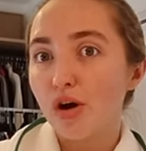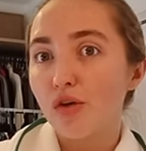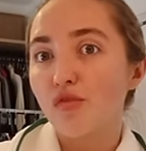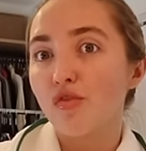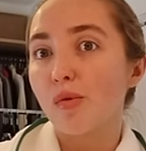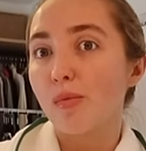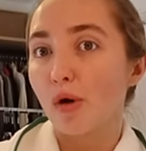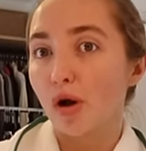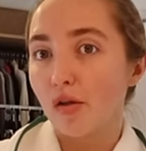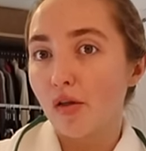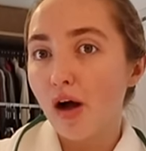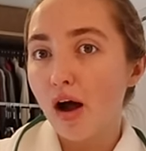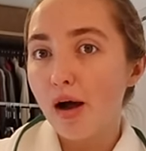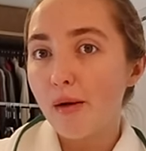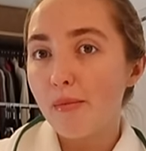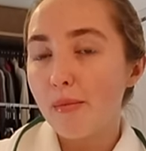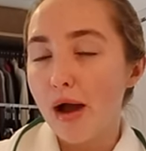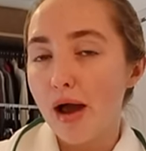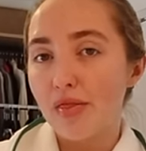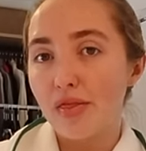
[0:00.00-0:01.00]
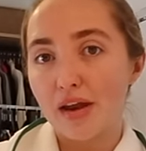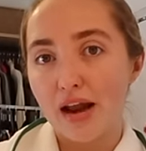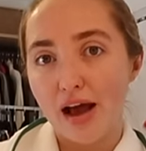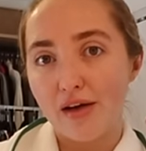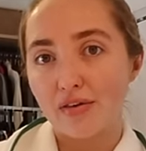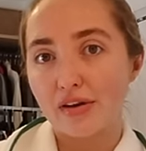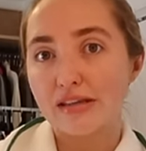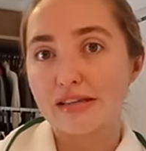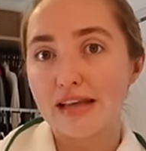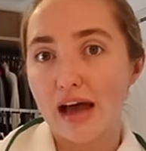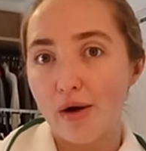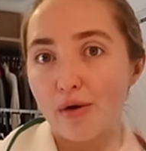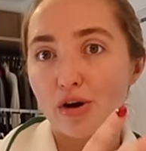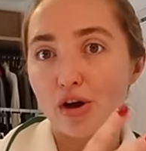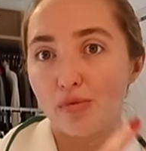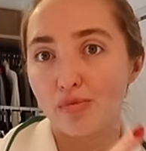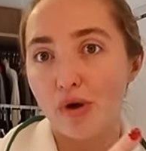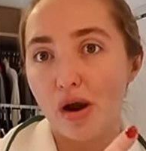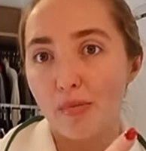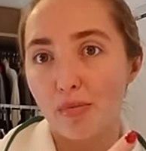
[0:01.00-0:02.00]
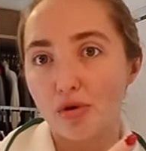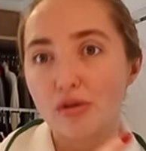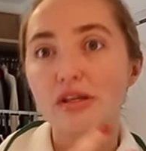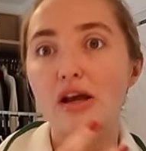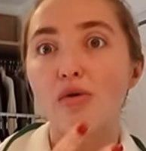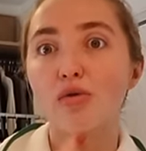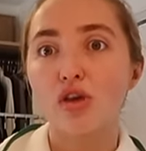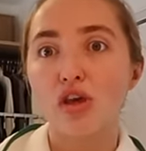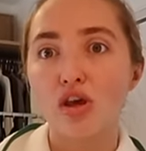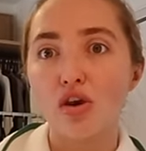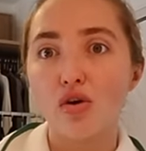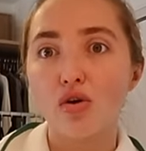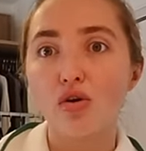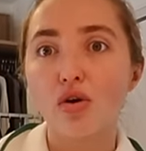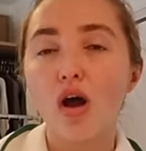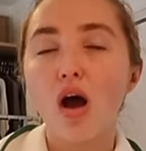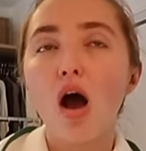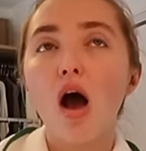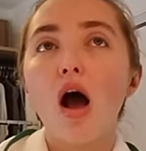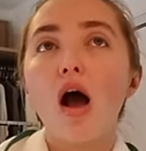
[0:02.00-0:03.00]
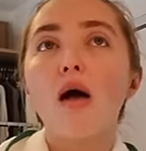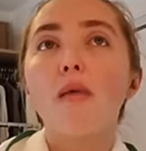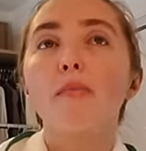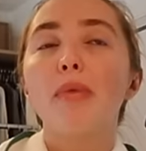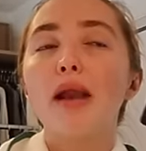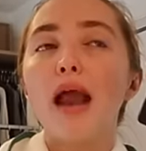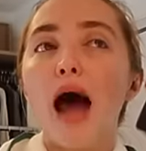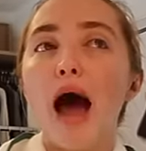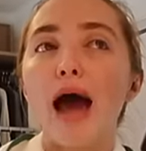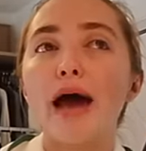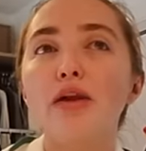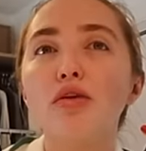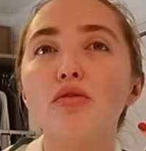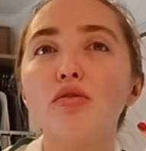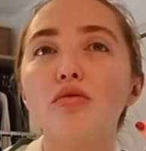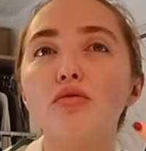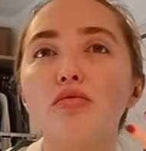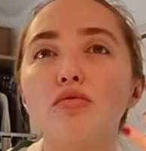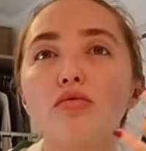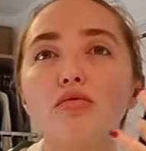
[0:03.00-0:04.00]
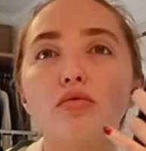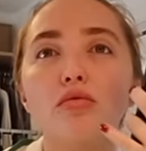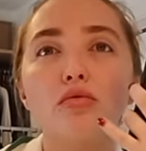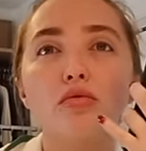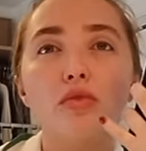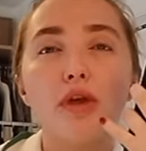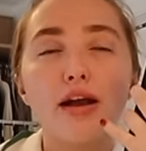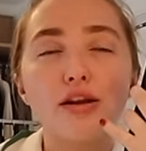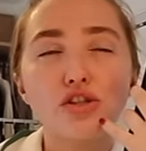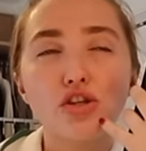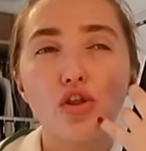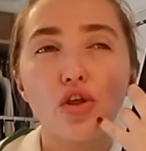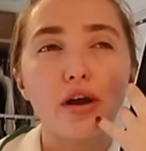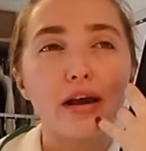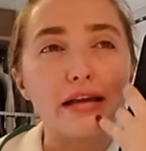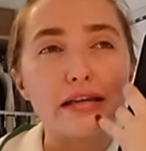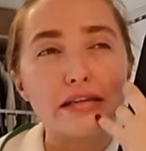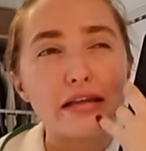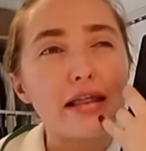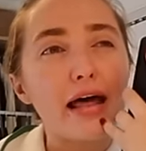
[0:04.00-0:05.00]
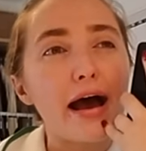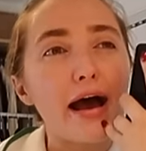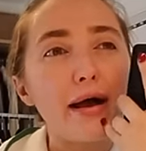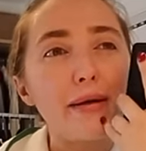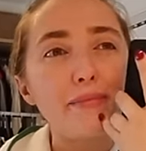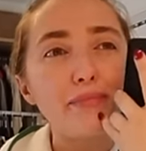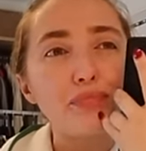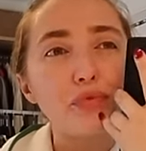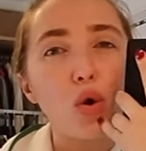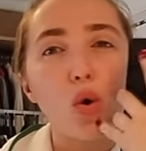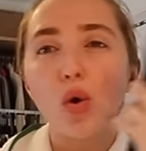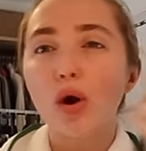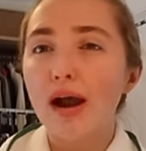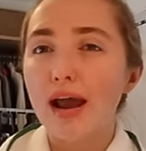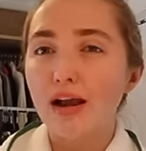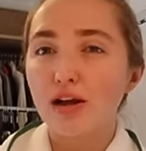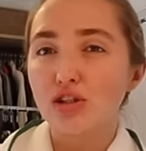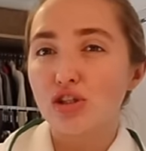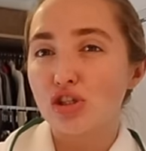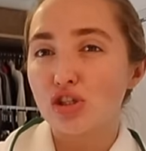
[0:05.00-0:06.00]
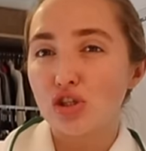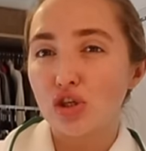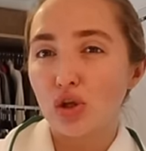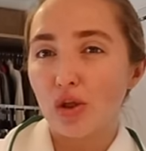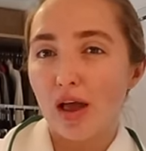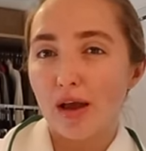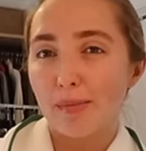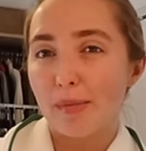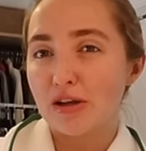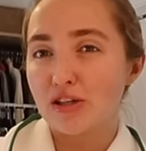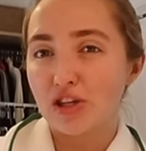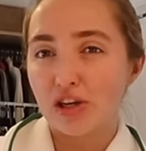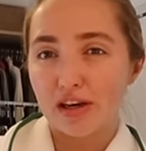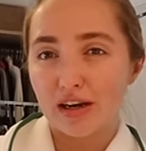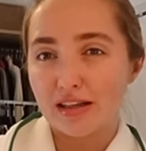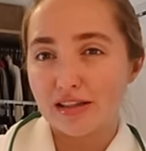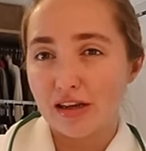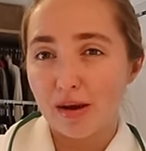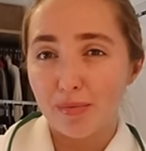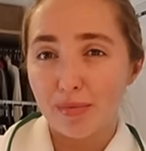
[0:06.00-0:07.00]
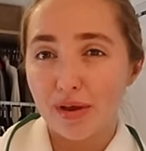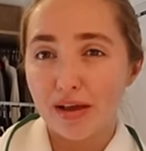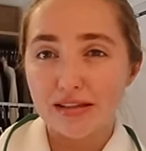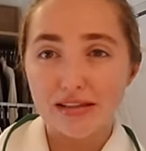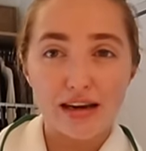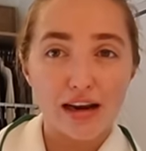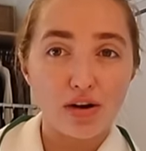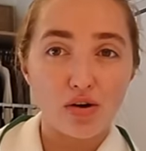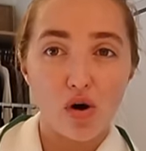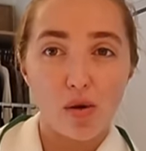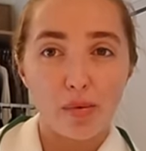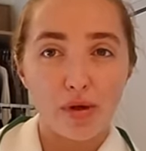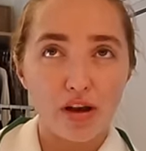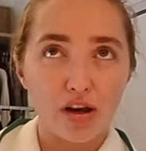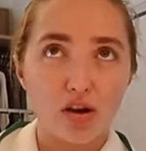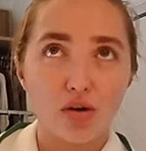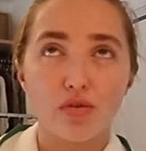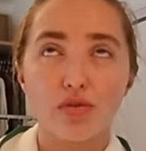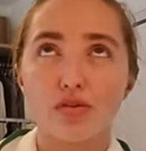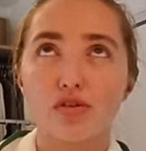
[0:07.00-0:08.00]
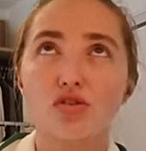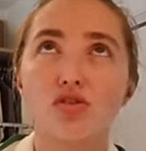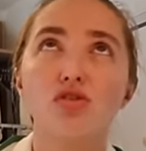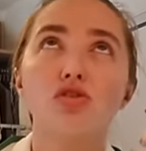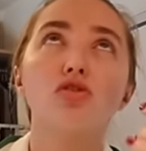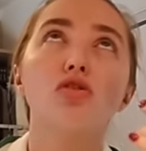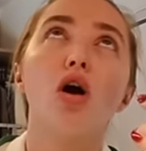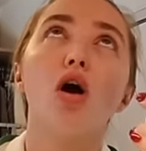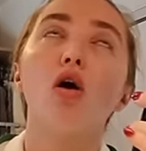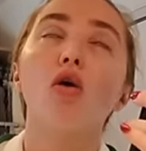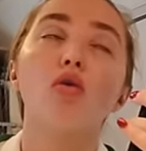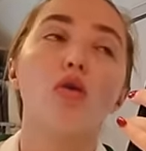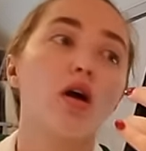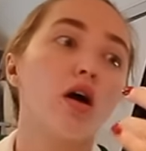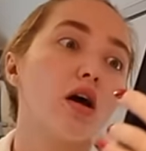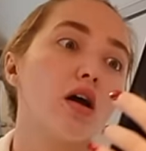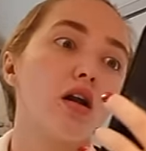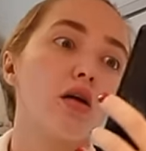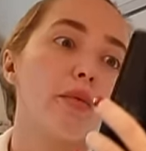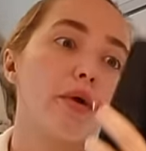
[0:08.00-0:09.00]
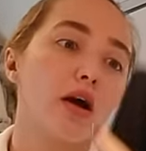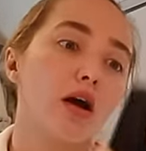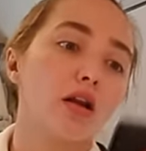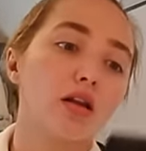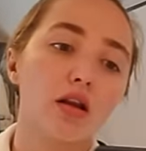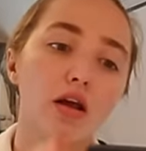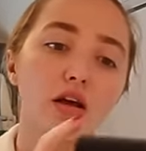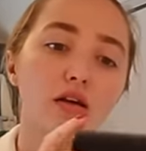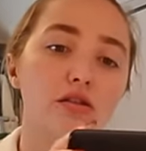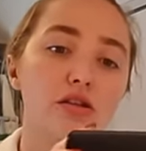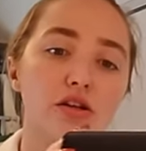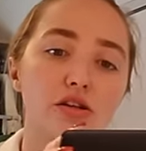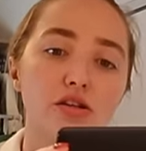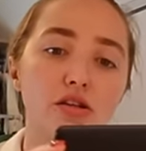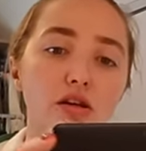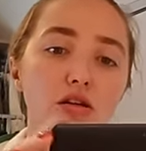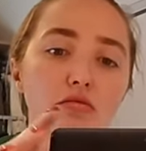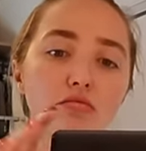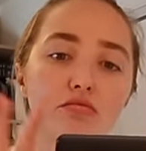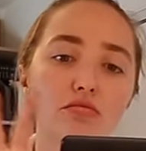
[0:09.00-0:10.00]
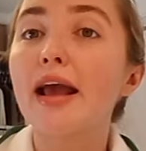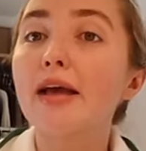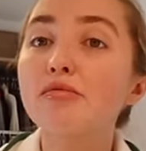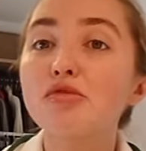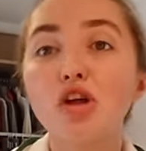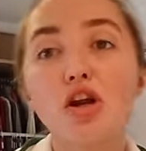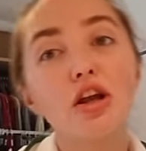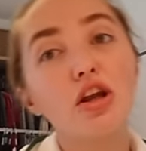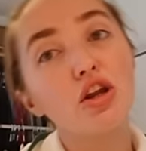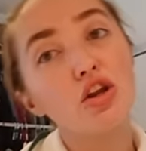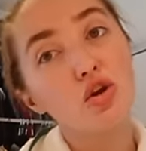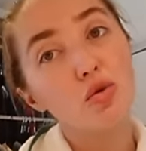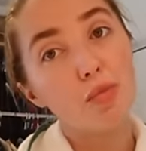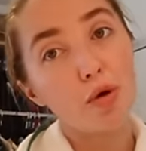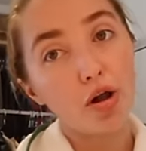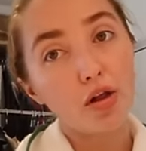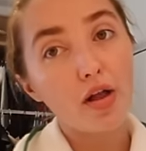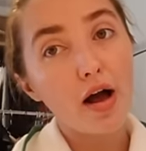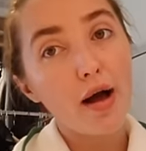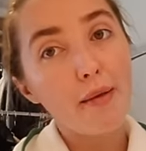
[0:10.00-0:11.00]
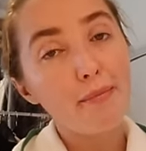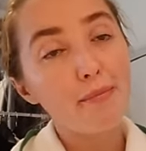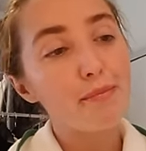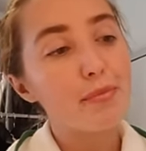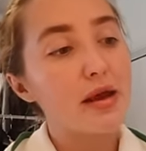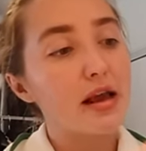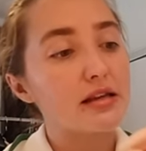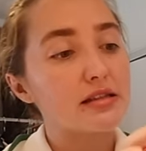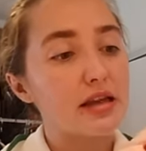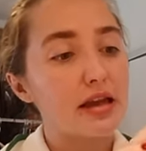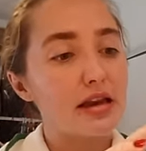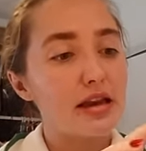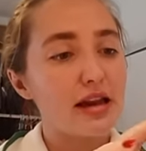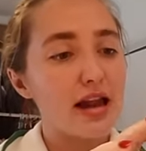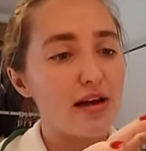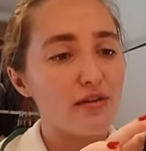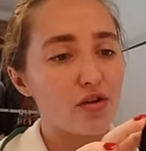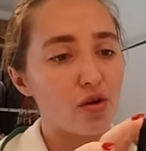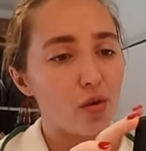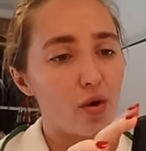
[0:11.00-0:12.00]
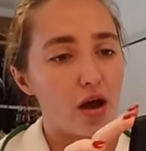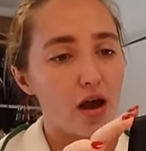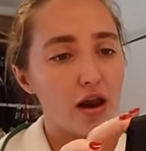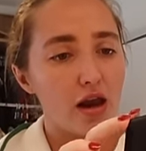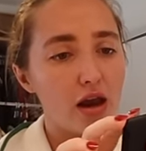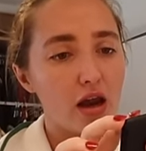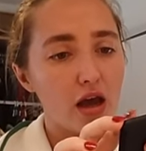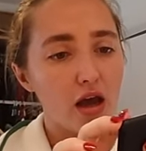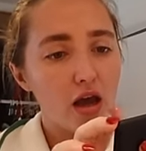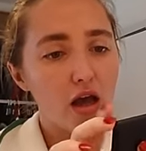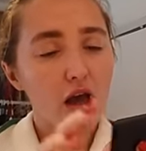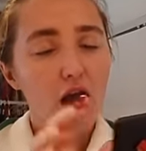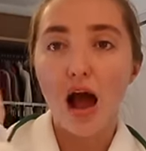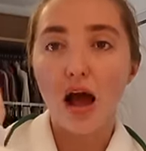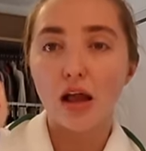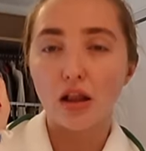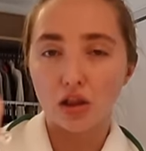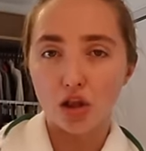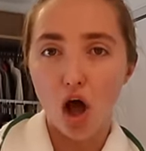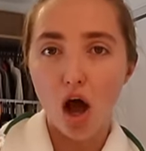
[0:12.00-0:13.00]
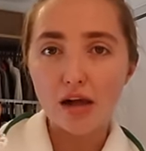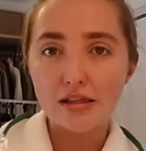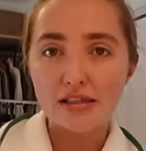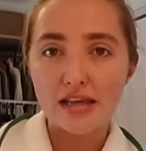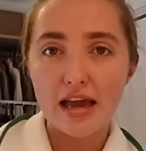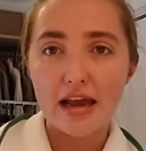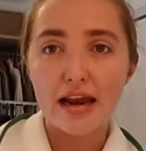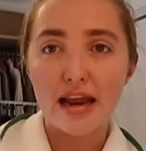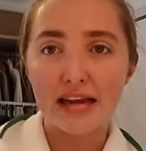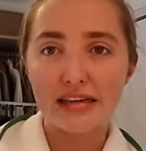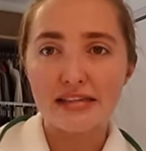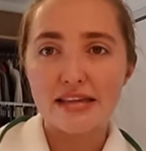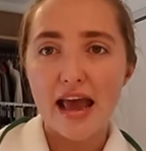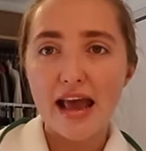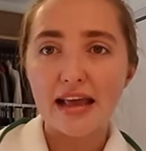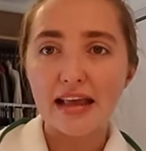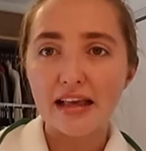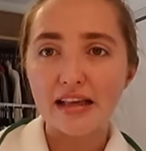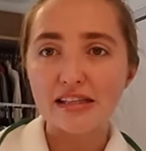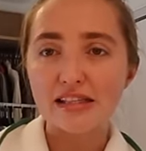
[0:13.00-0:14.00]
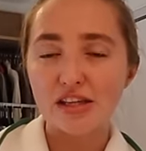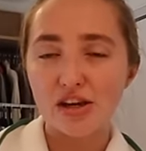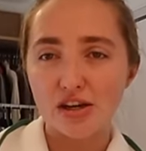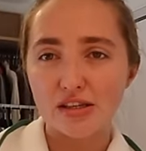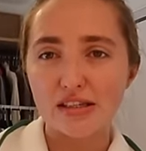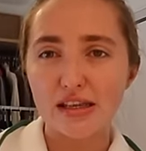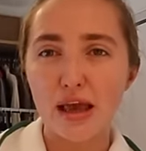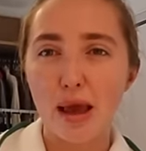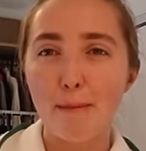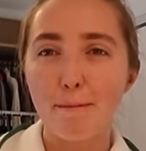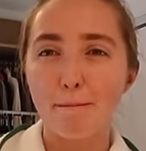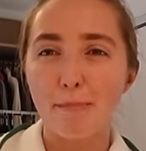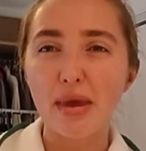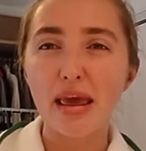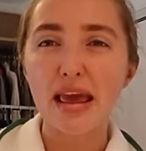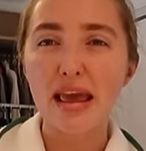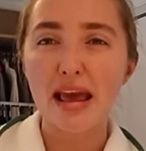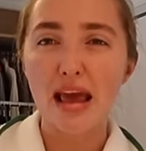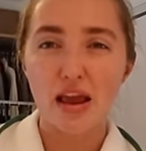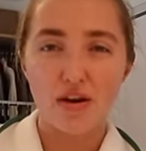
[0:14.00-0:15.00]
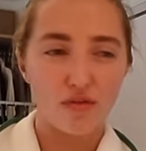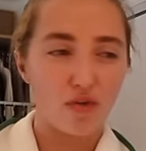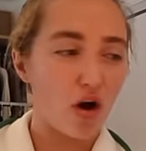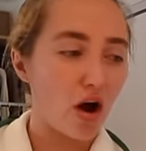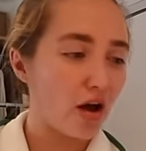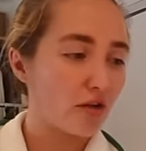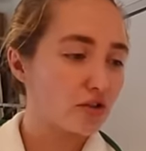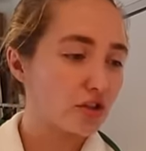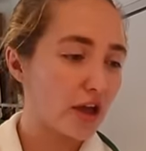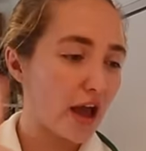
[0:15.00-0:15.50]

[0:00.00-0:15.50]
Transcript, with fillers: for book club and then have like sourdough bread bowls. How cute. But I don't, I should look into that. Or I could just do like my chicken and dumplings that I normally do and they're so good. Oh my god, like seriously. I am starting a new book club because I need everyone locked in and taking it seriously and being involved,